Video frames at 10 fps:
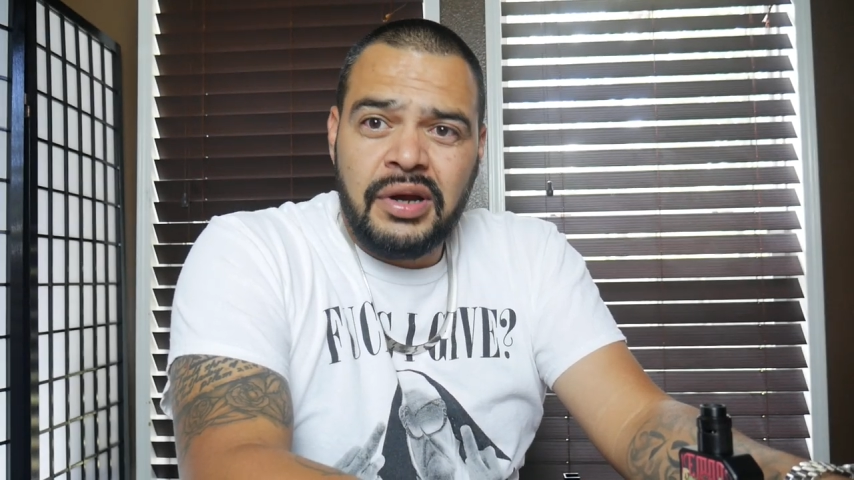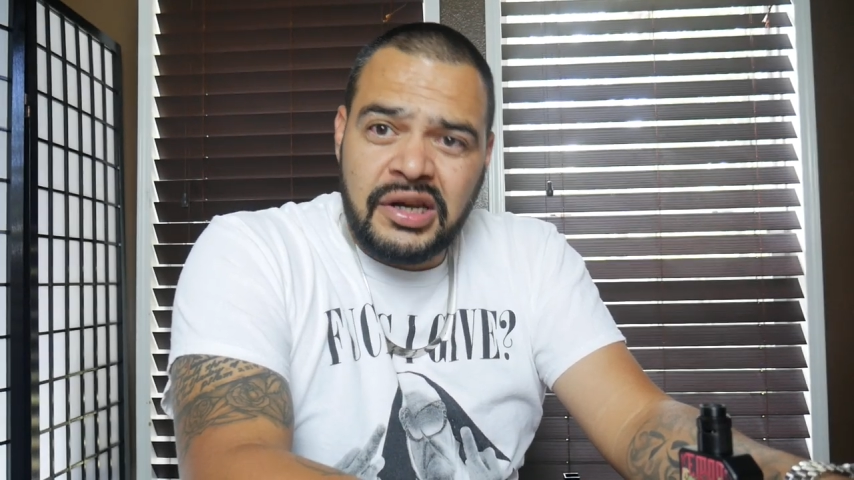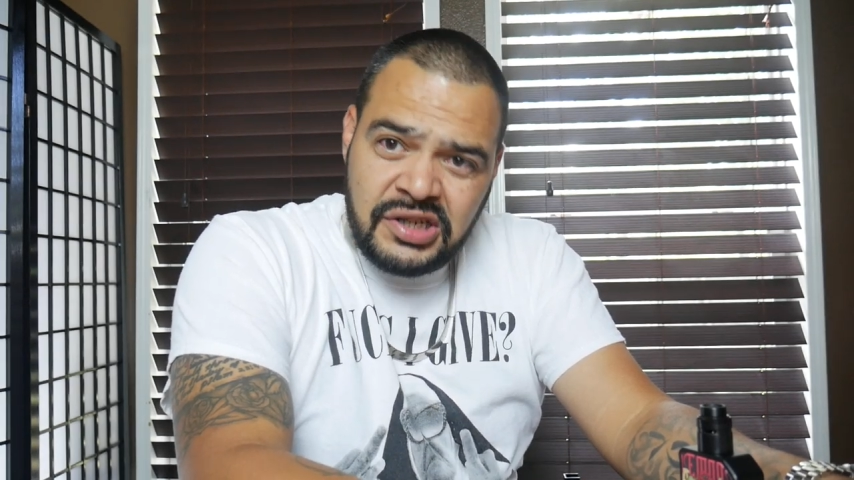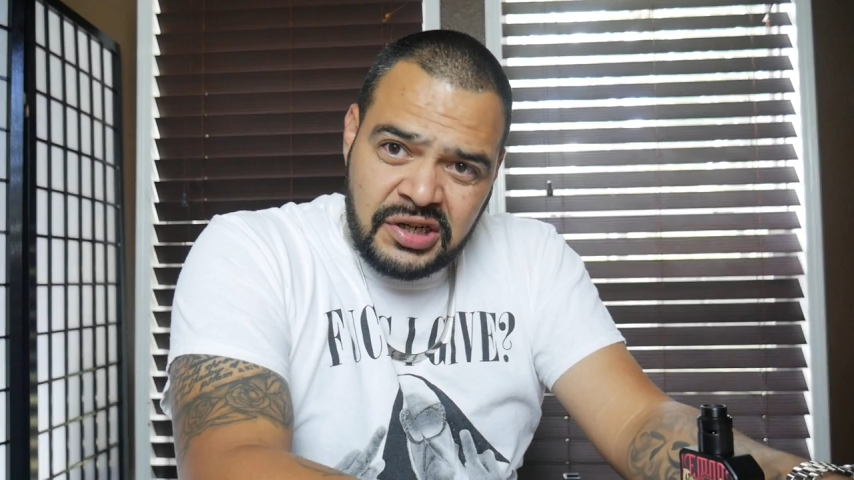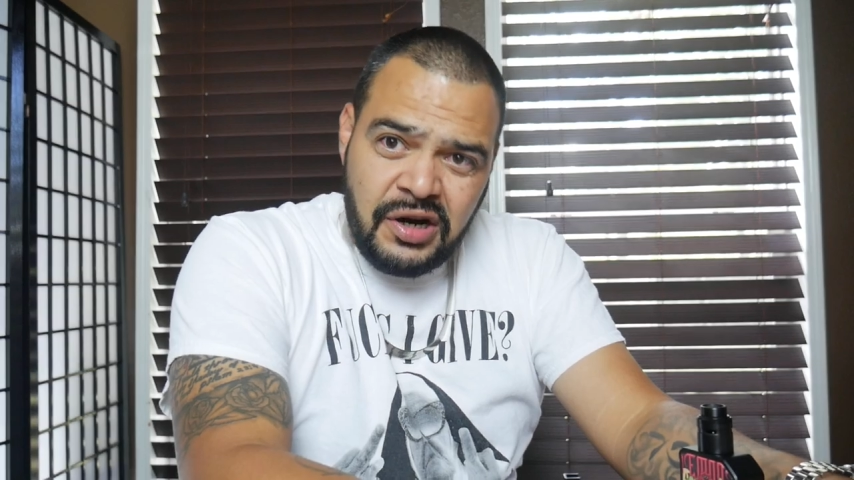
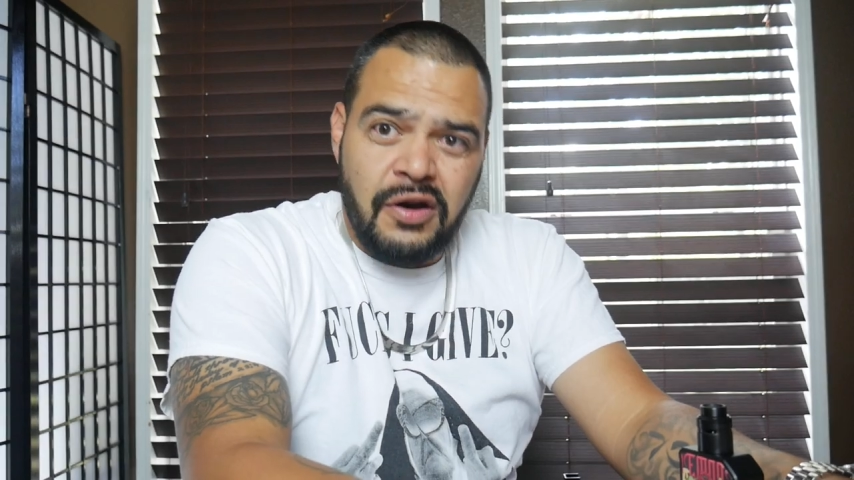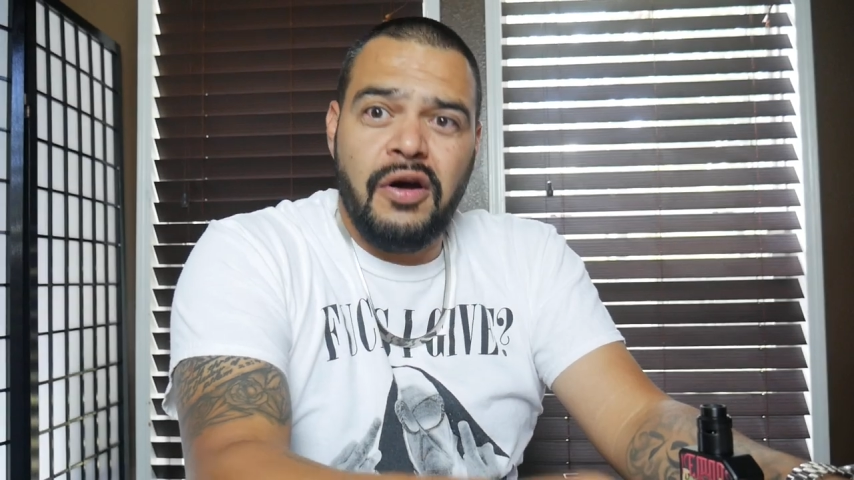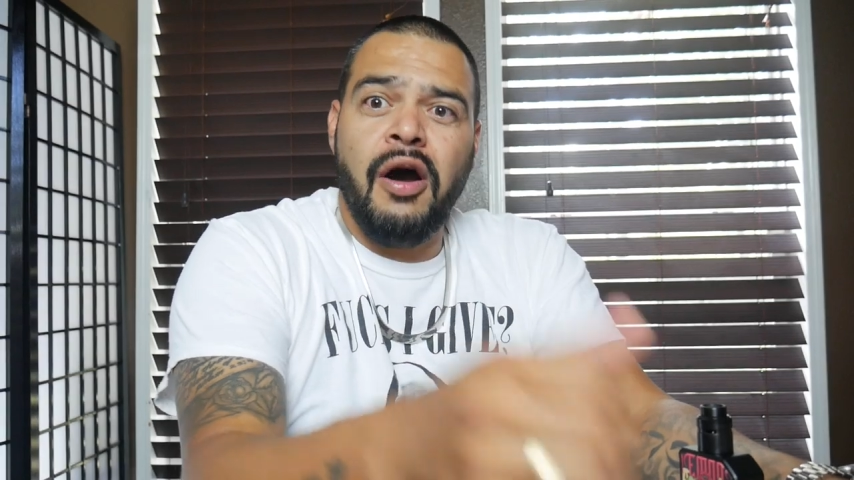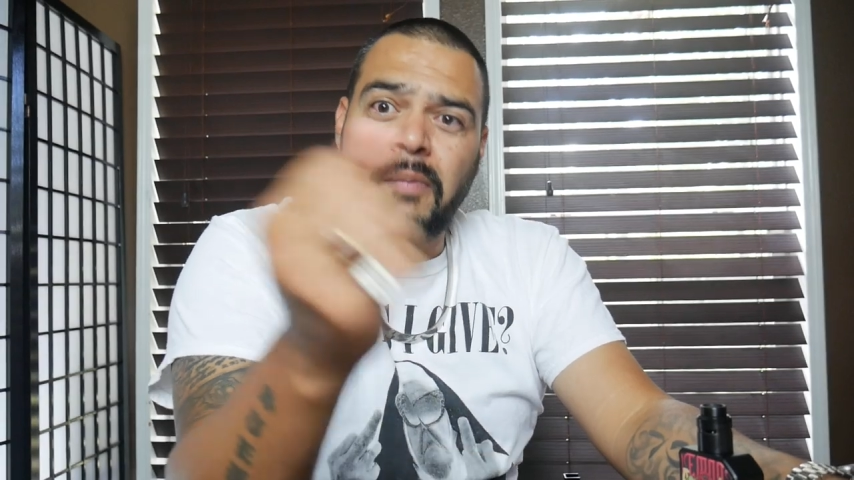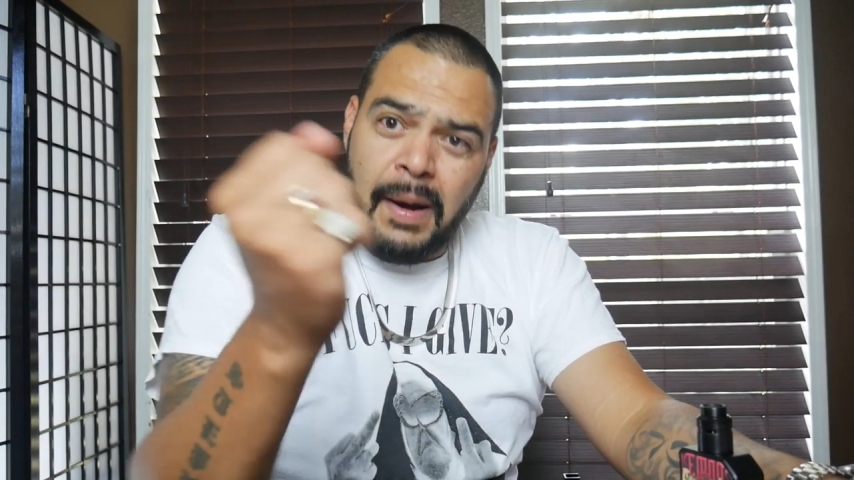Got your
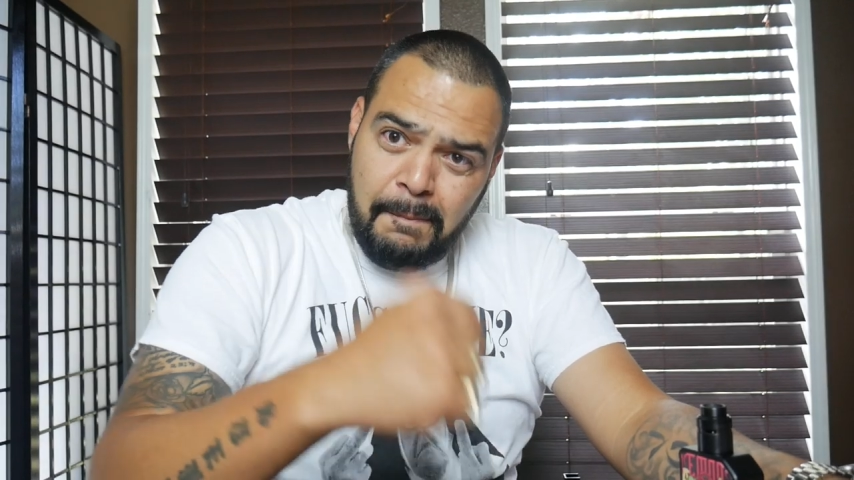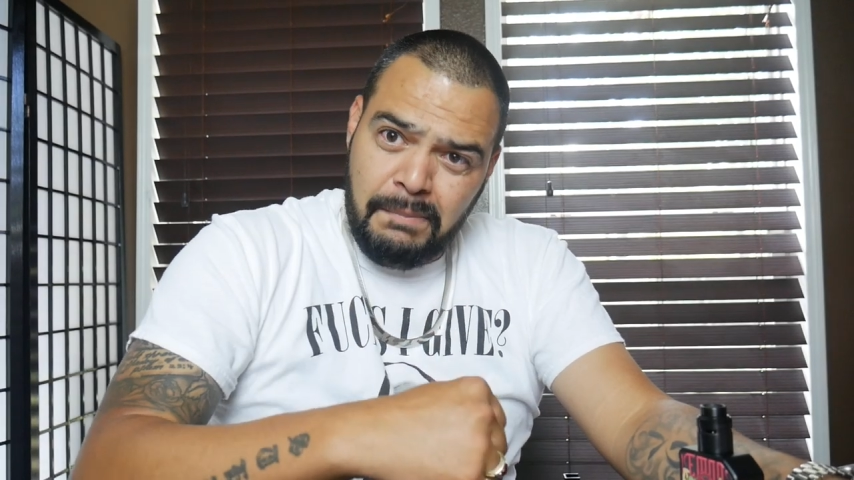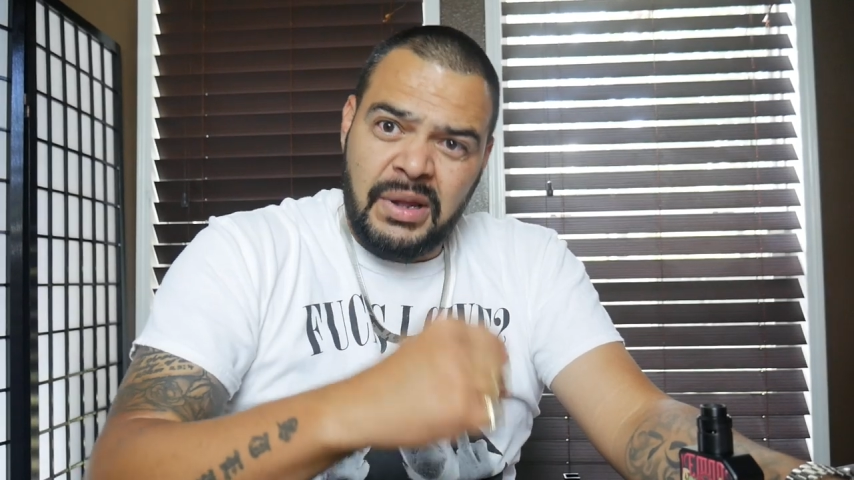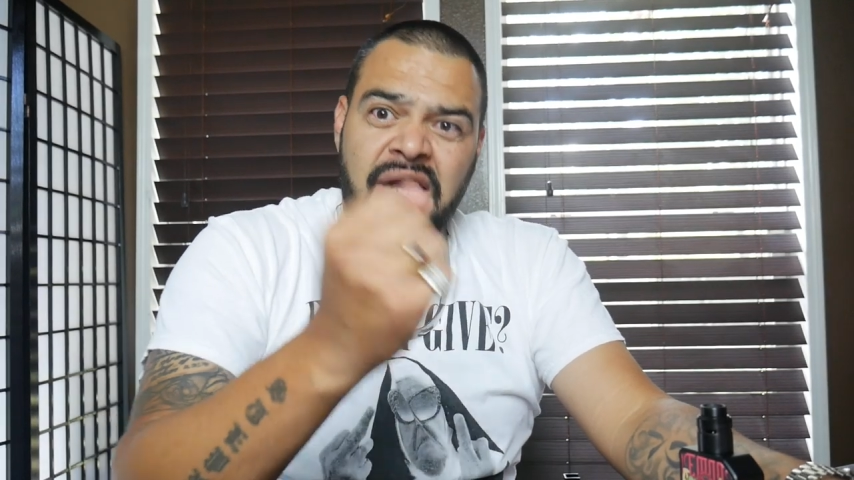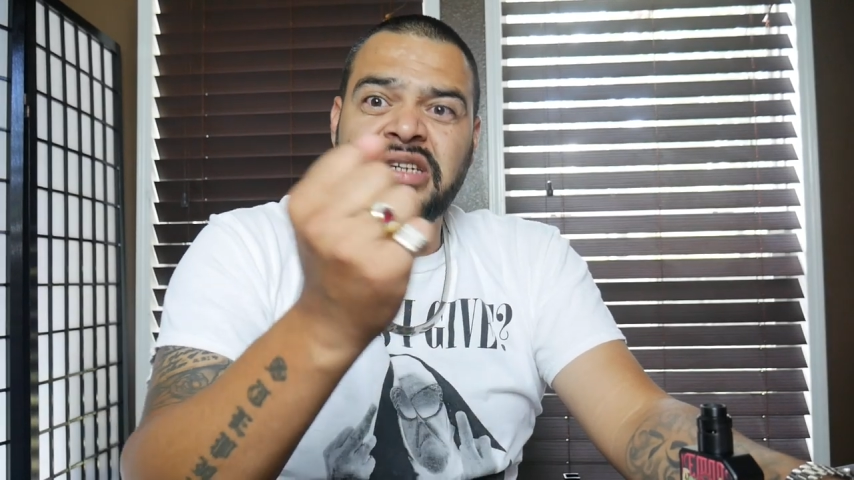girl on my,
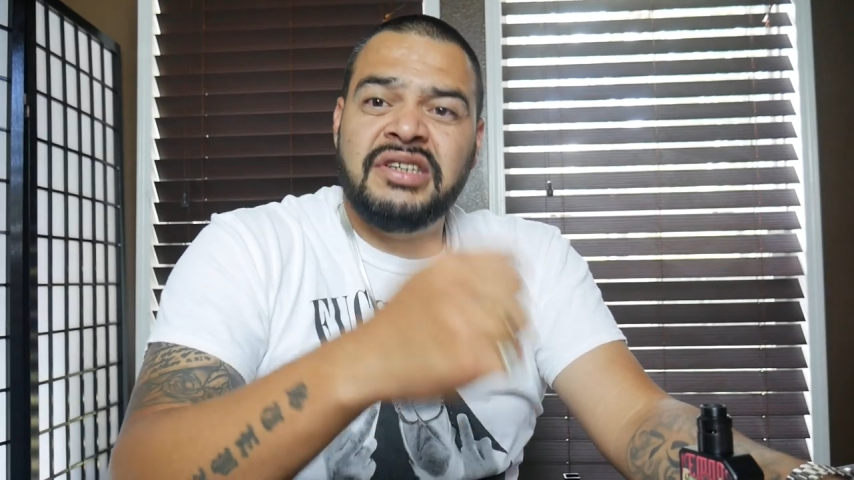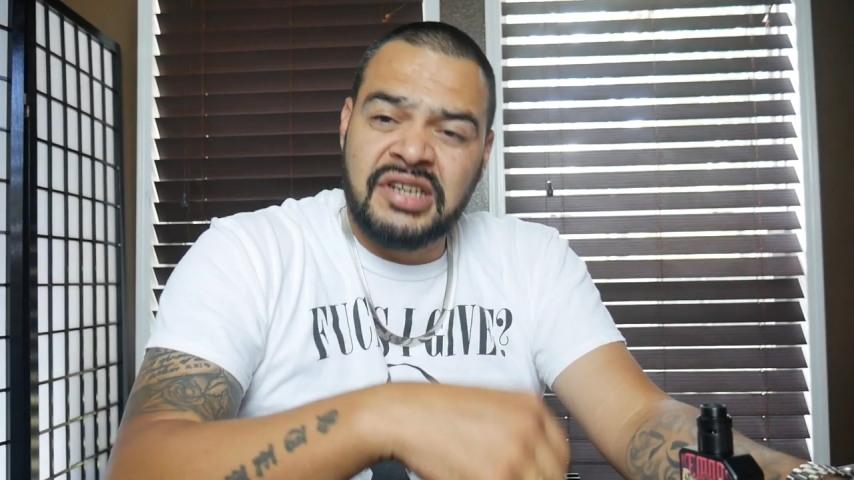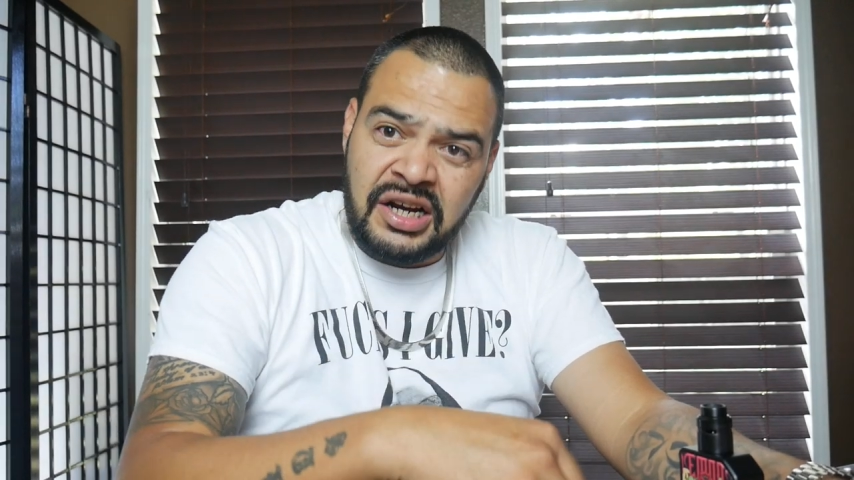like she's